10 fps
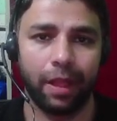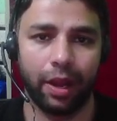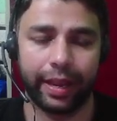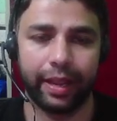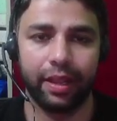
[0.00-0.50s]

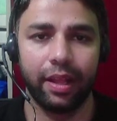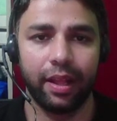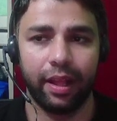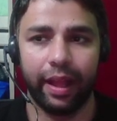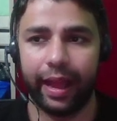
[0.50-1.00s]
Okay,
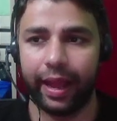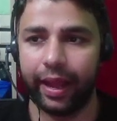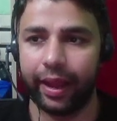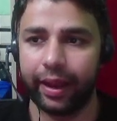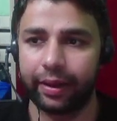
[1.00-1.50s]

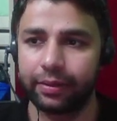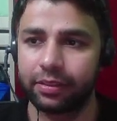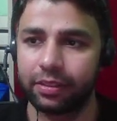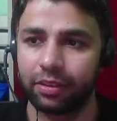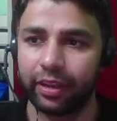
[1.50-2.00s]
and
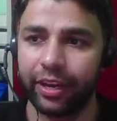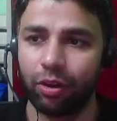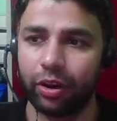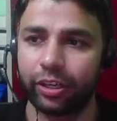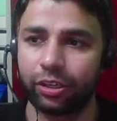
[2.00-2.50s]
in
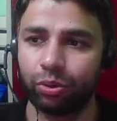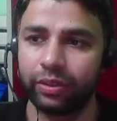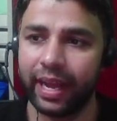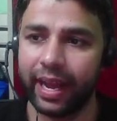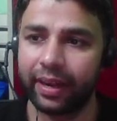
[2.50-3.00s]
order to do
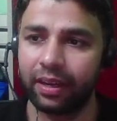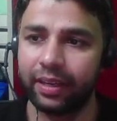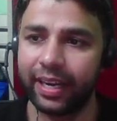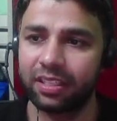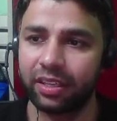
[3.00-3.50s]
that,
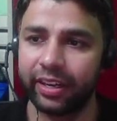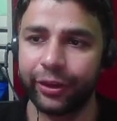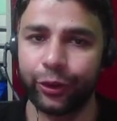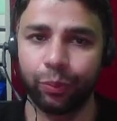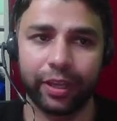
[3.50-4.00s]
let's create a
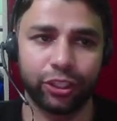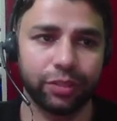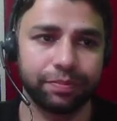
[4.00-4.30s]
new measure,